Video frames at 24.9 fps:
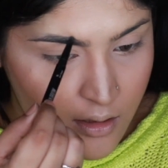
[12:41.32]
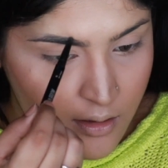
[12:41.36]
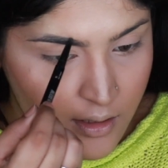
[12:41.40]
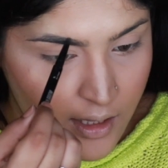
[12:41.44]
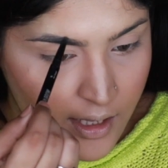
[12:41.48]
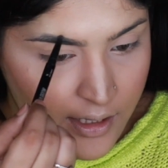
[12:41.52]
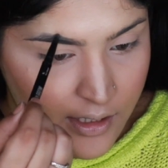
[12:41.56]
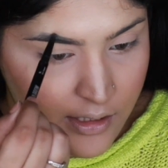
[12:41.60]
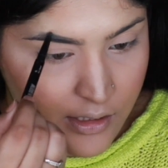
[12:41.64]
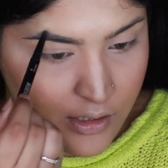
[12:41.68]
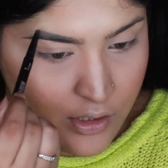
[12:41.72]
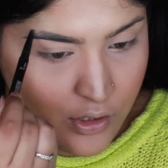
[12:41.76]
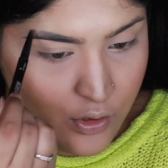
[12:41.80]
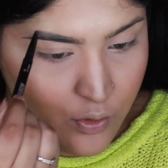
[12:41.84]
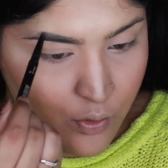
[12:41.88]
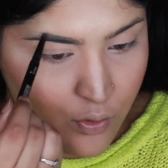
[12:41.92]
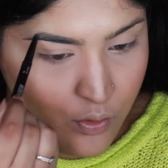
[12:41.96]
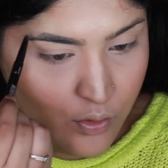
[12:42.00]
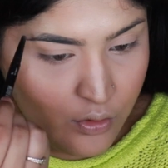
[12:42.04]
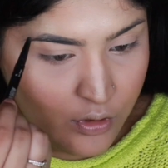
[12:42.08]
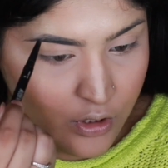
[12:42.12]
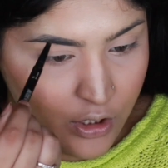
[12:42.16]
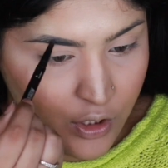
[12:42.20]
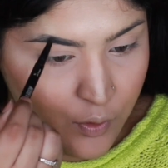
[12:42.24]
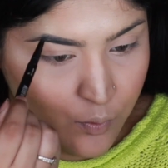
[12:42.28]
There is
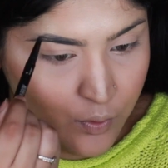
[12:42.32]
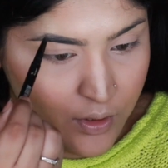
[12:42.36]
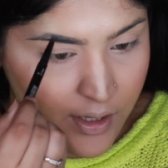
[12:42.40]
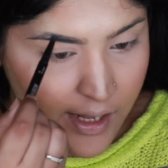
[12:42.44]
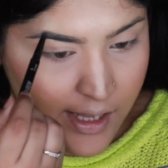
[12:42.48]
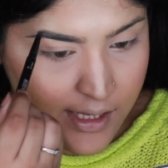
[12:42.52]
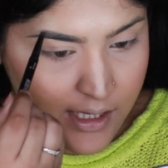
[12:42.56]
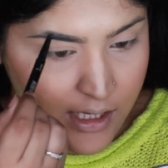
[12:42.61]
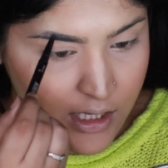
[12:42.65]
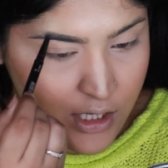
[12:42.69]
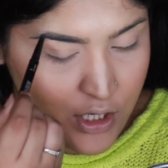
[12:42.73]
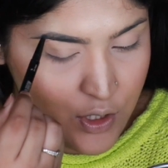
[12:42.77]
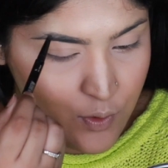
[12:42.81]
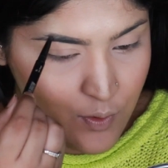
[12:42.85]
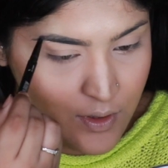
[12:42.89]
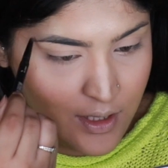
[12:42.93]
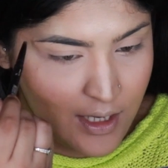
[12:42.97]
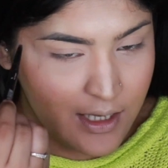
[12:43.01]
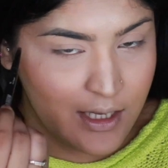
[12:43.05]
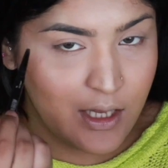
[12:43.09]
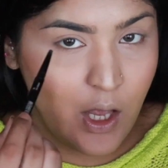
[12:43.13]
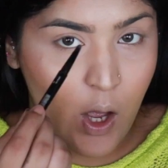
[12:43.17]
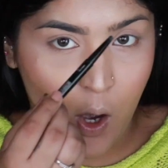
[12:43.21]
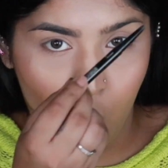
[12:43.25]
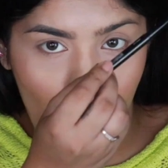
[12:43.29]
no newness to
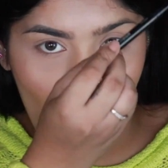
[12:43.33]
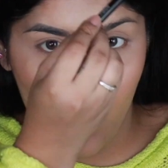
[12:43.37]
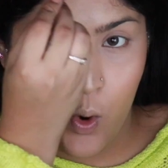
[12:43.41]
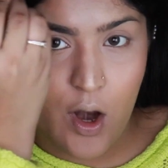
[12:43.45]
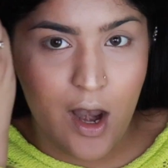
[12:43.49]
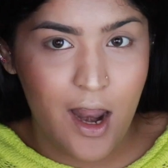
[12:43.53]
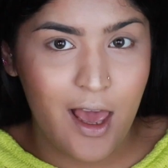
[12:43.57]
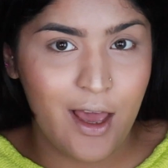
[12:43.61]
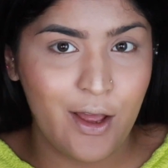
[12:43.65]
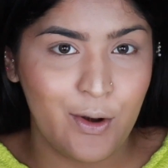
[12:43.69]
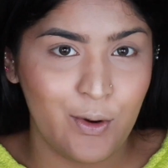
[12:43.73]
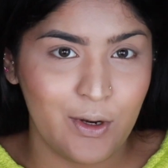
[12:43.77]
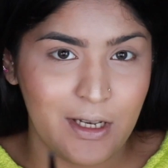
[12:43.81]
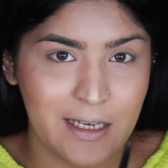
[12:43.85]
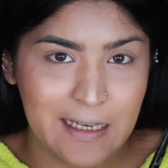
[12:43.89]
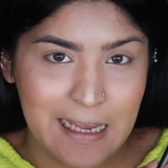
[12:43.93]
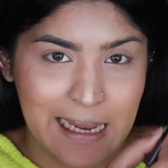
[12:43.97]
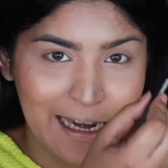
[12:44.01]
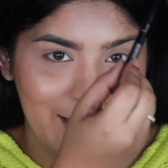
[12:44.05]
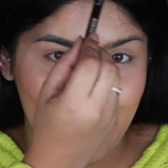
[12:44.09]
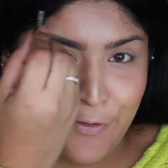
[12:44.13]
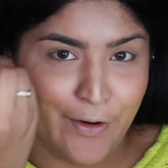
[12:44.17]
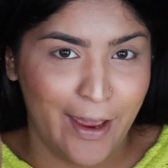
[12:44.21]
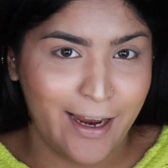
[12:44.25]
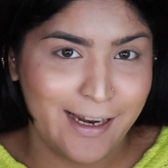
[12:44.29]
this whole
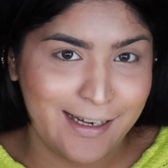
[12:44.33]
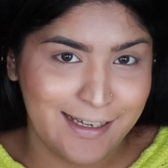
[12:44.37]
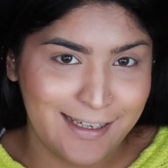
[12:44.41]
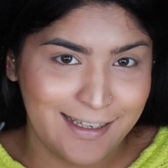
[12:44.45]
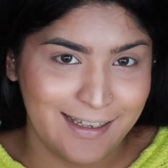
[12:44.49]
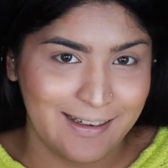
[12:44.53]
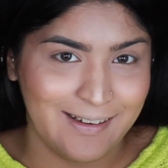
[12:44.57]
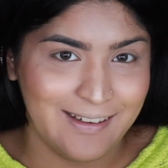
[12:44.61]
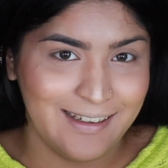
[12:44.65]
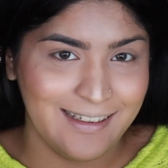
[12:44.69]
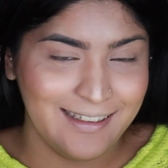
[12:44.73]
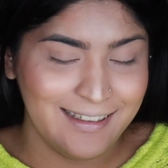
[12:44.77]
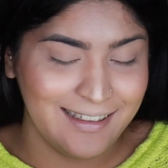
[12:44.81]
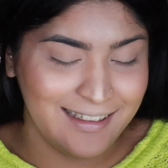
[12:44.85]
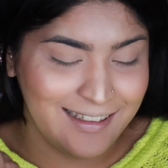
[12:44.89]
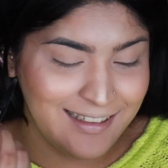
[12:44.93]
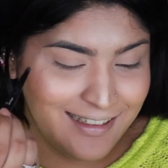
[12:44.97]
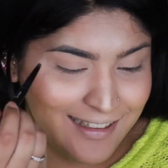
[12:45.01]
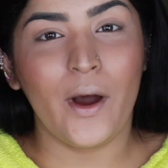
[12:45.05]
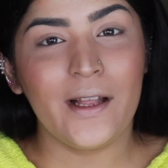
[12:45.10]
routine right here.